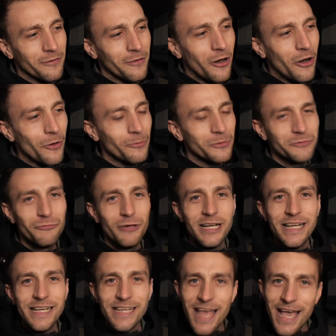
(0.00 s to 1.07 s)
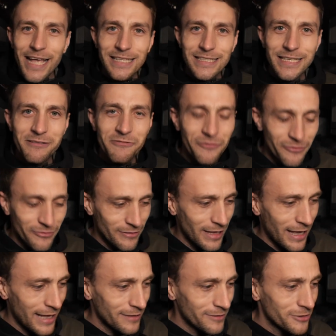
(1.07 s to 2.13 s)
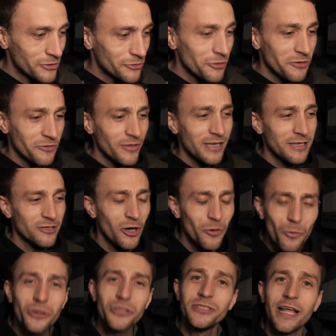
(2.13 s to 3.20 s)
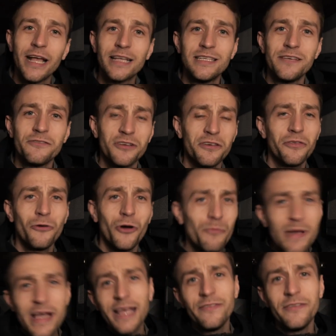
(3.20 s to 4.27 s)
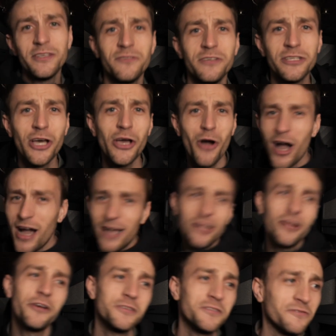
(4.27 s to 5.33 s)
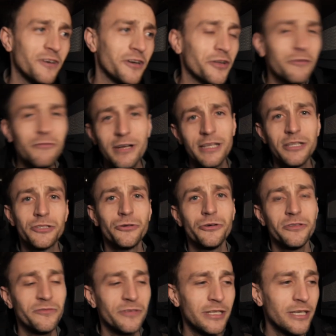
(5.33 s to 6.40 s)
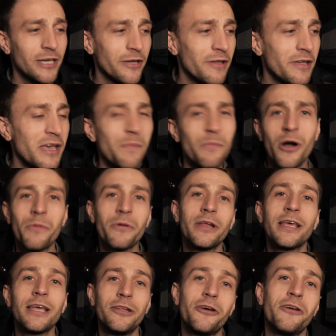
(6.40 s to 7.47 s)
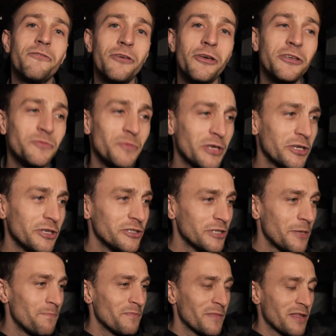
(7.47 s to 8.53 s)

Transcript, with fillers: I was really negative. And the truth is, I was negative because I thought, I'm making this video, I had loads of fun, I really enjoyed the video, but I'm going to get no views because